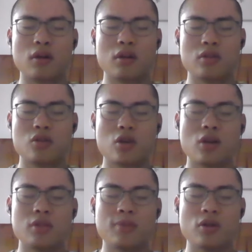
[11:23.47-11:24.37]
a
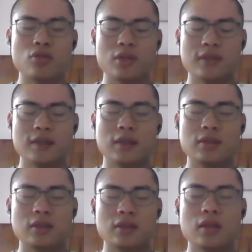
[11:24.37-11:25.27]
charitable receipt.
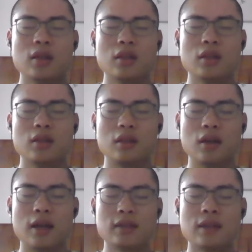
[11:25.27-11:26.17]
The
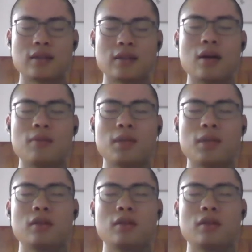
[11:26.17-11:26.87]
last that coming